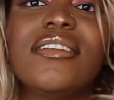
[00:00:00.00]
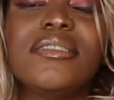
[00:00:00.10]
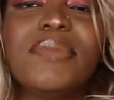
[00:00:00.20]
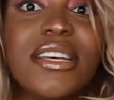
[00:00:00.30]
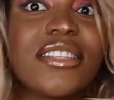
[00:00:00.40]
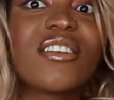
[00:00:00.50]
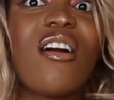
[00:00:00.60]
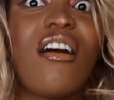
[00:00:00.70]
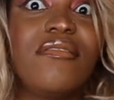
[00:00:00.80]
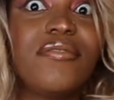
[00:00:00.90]
call it, but it's
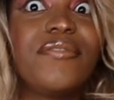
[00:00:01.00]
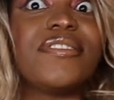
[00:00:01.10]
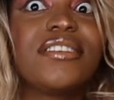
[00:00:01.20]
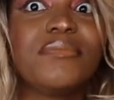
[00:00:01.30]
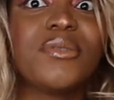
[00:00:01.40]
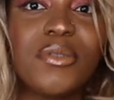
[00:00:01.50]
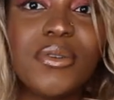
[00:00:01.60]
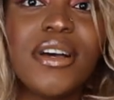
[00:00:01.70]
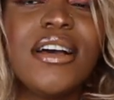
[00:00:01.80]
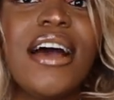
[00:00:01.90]

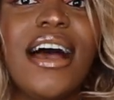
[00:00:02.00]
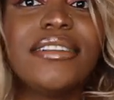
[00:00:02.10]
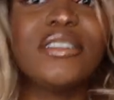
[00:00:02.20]
comfortable and